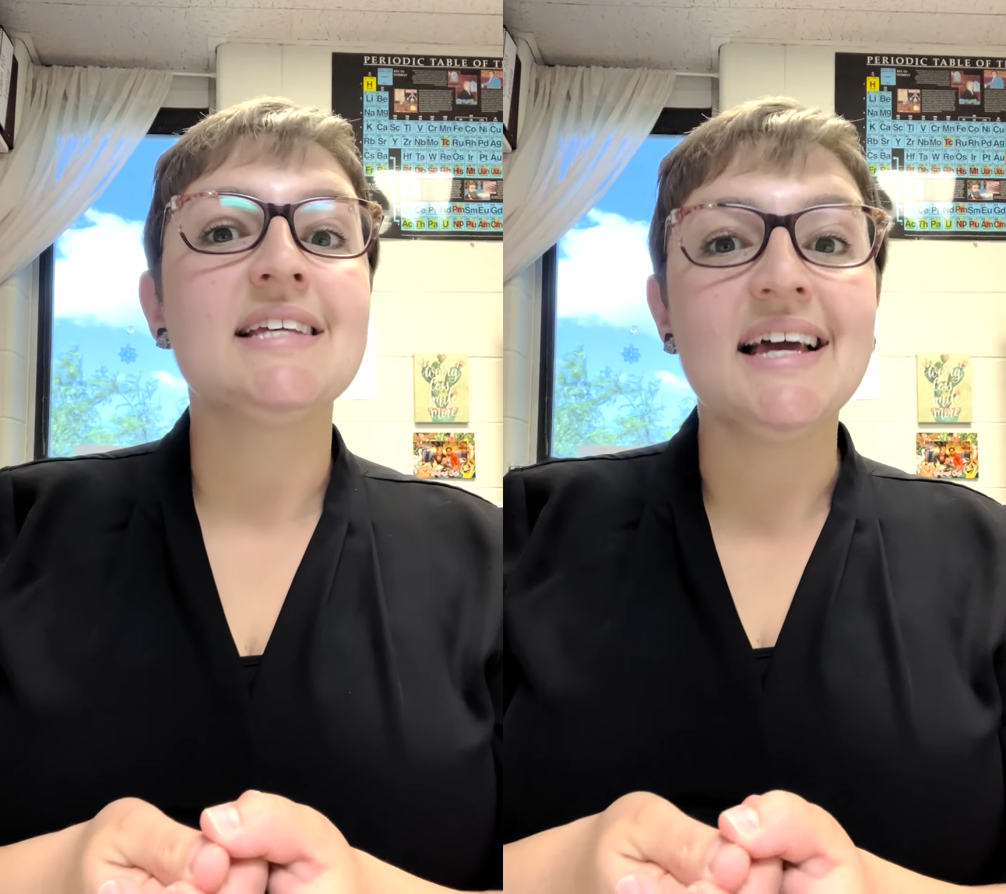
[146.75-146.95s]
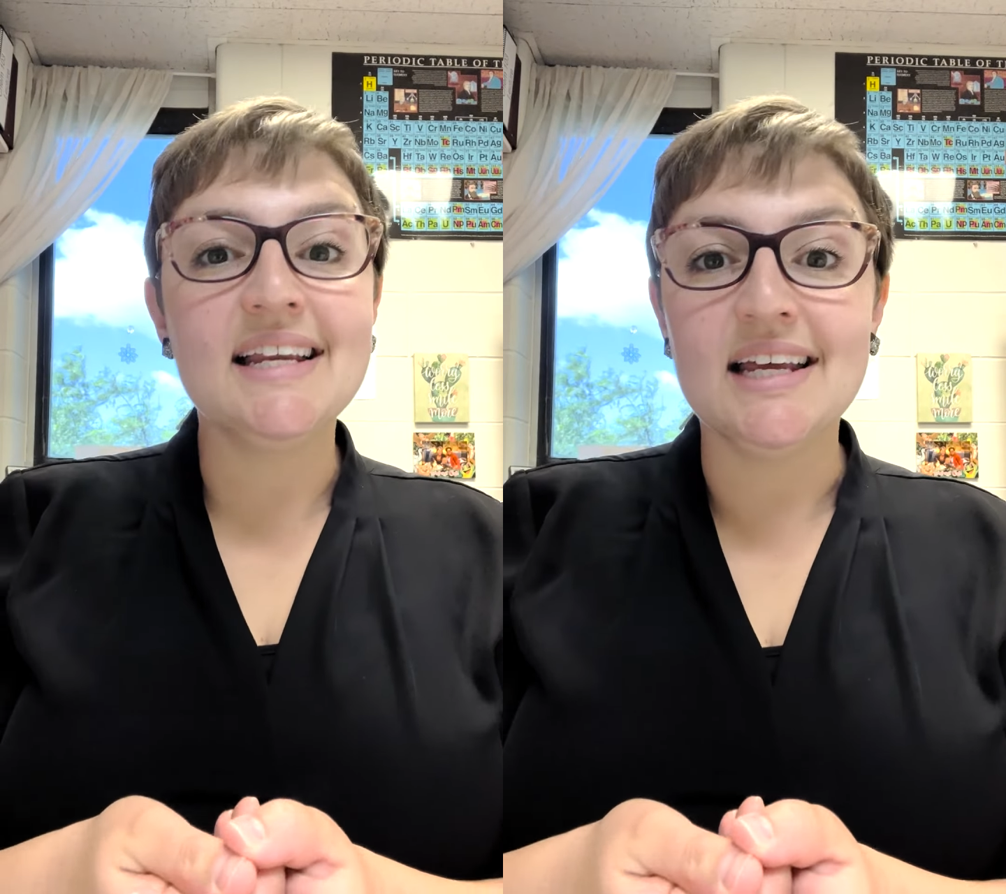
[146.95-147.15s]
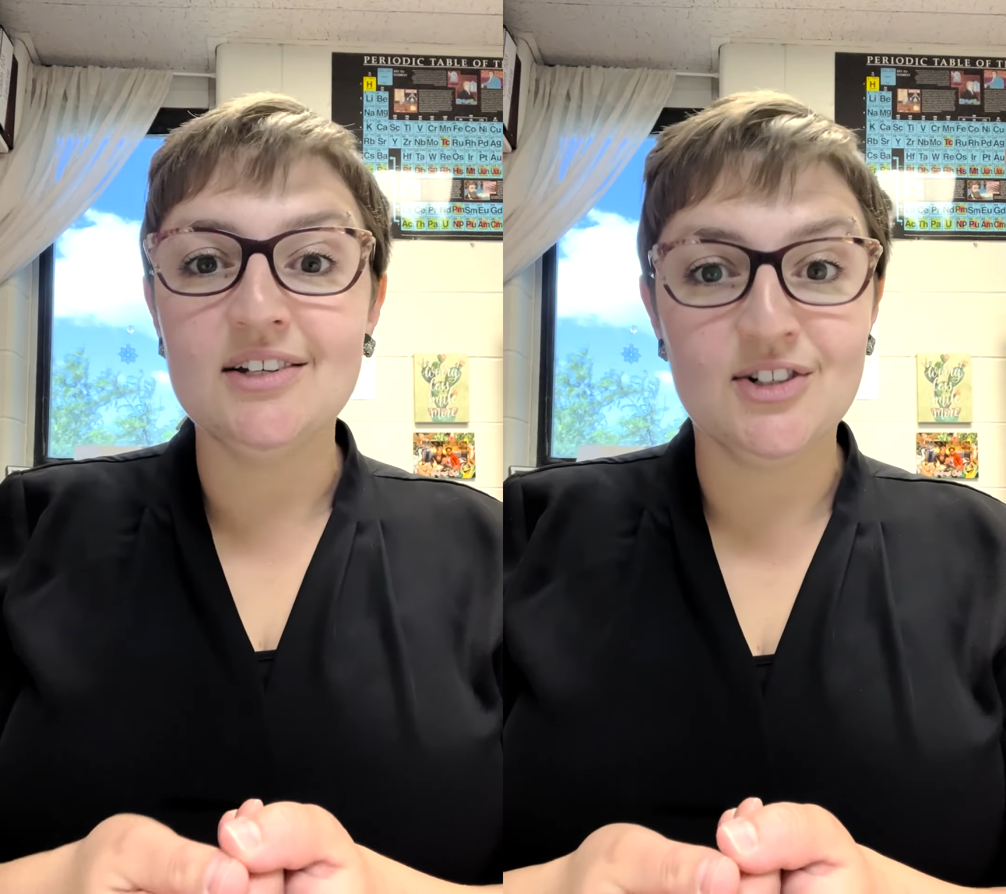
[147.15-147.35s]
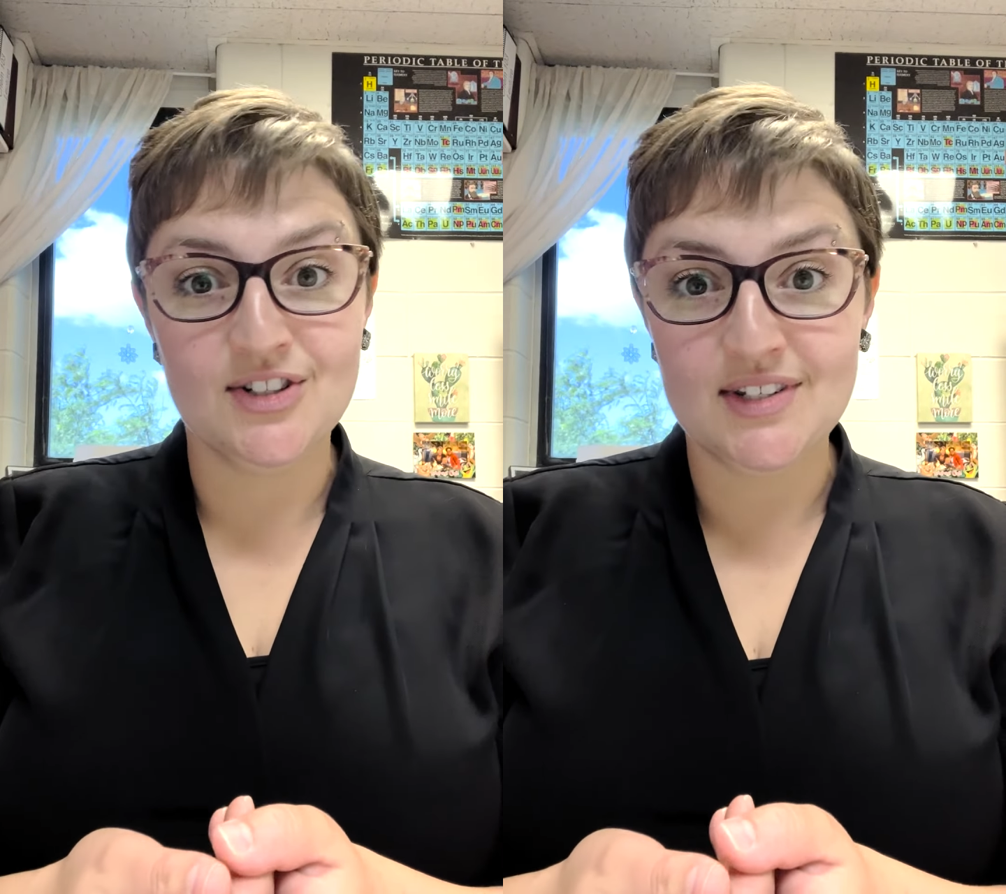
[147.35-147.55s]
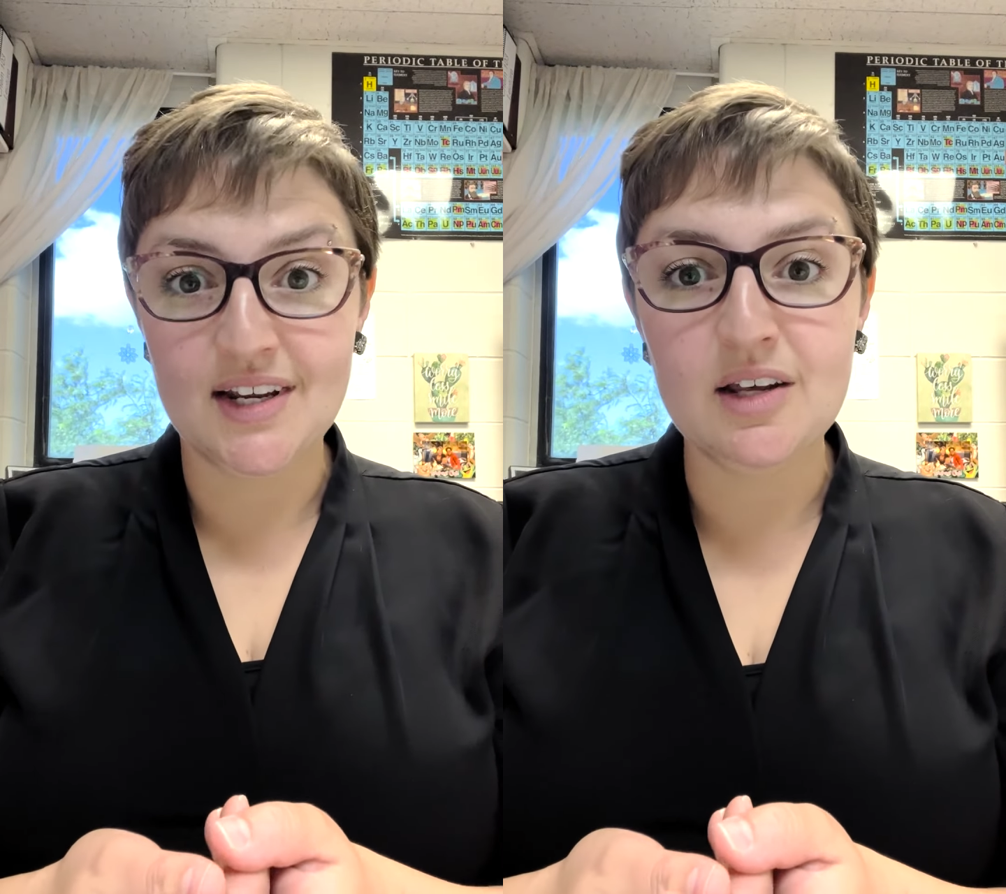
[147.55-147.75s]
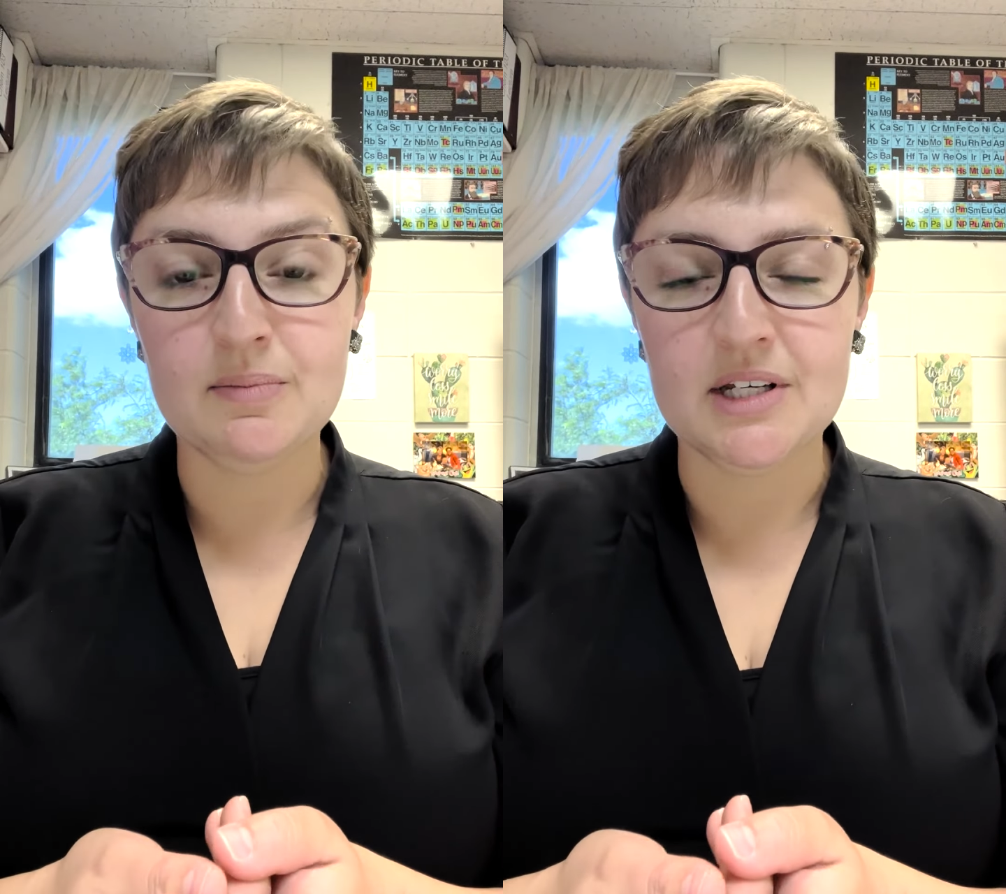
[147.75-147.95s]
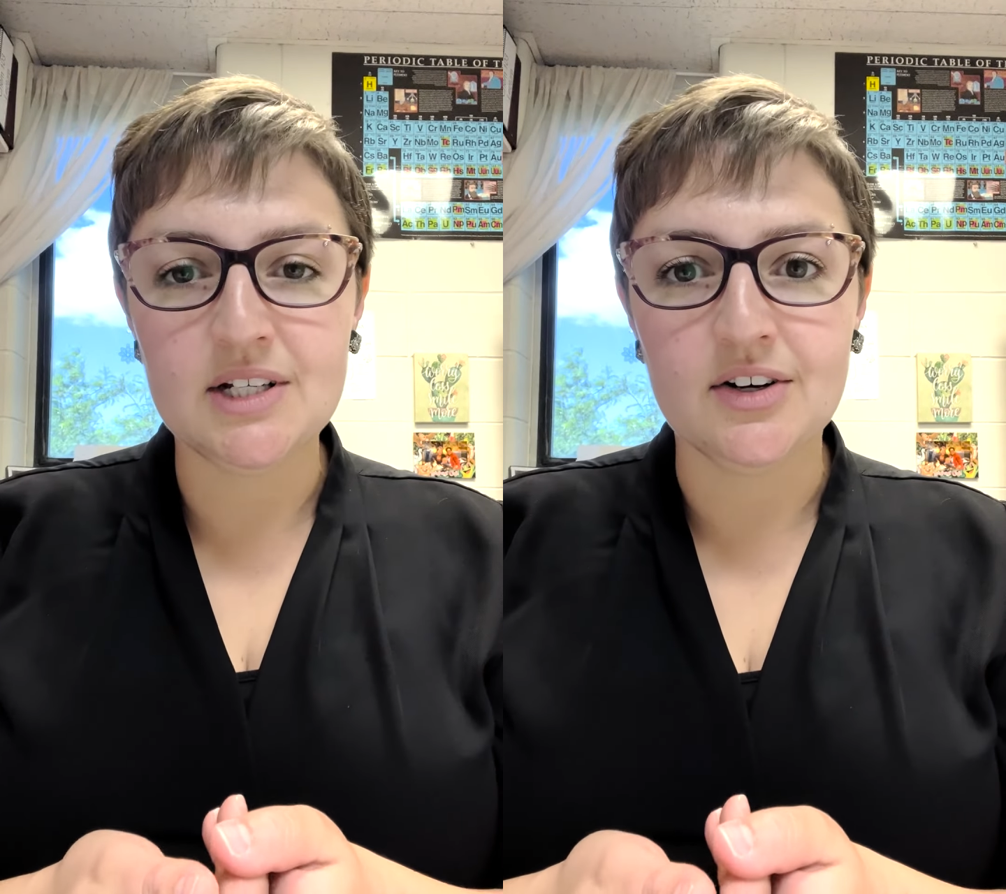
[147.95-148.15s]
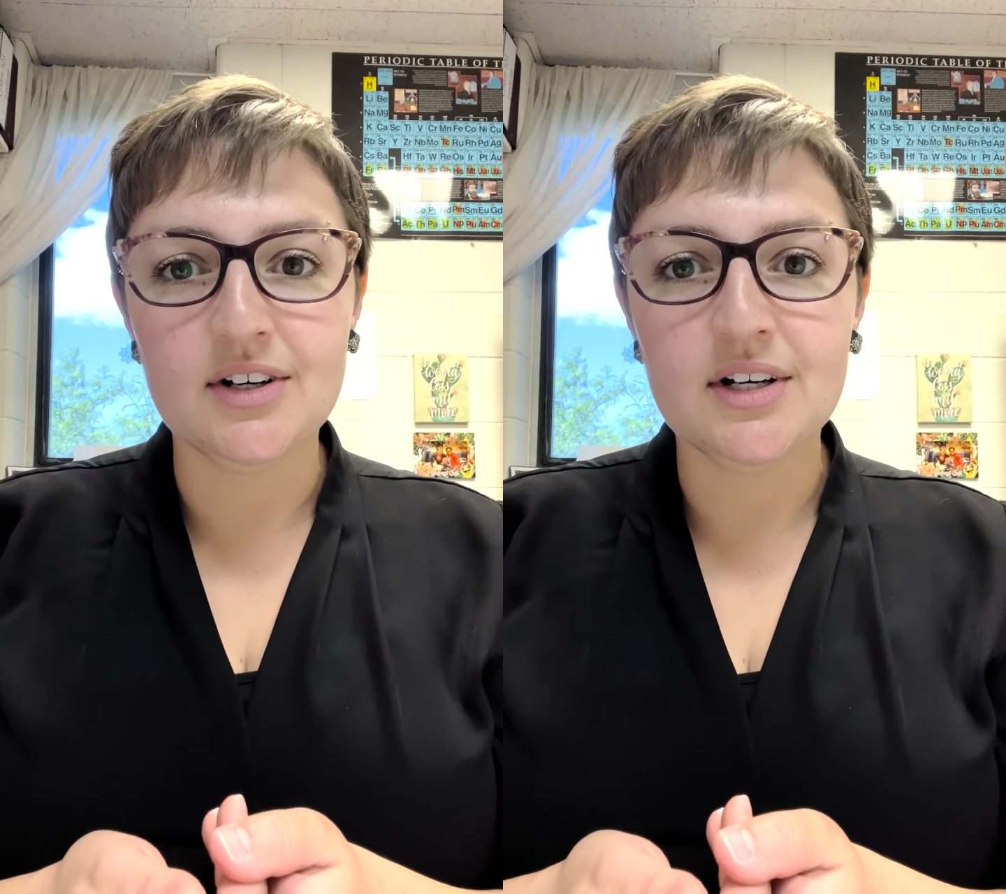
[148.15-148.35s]
and in your study
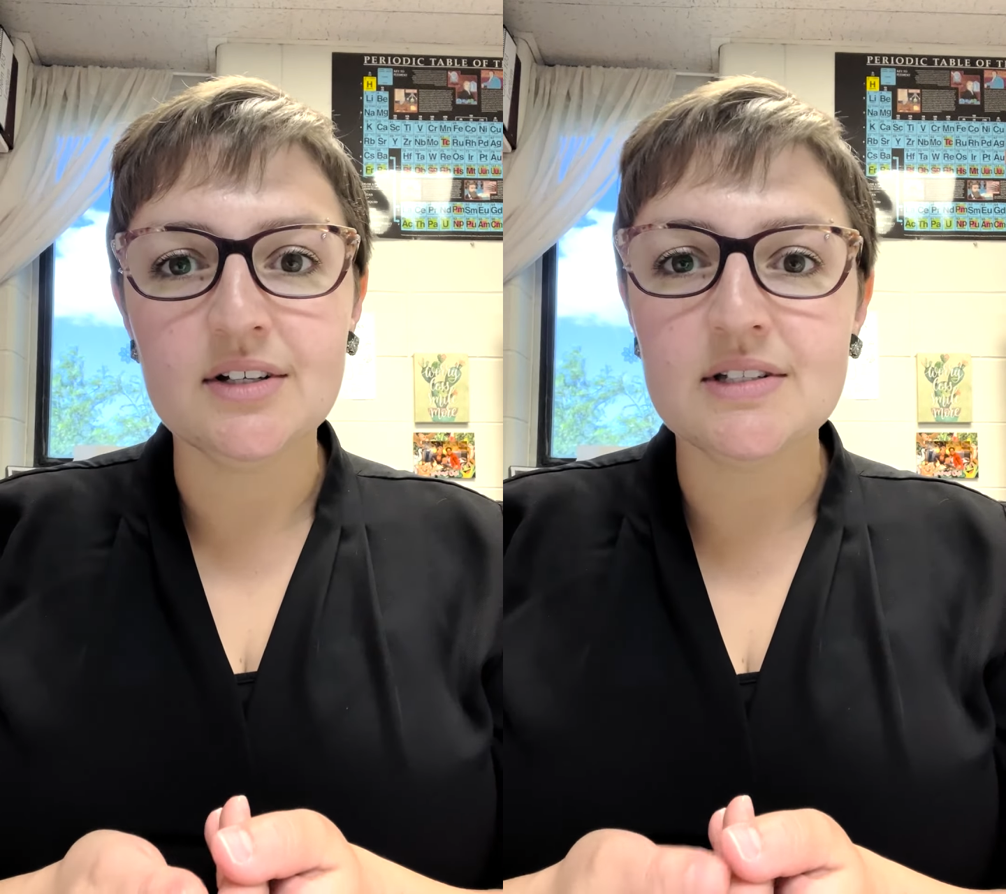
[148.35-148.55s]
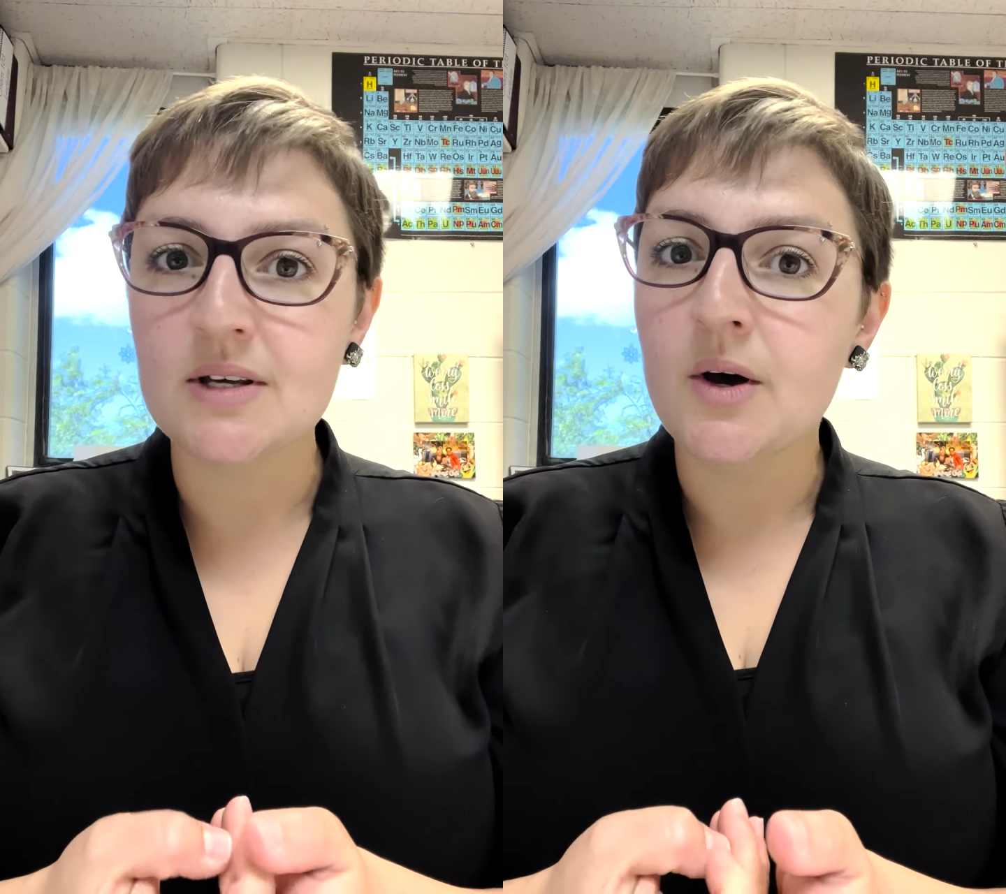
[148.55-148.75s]
materials?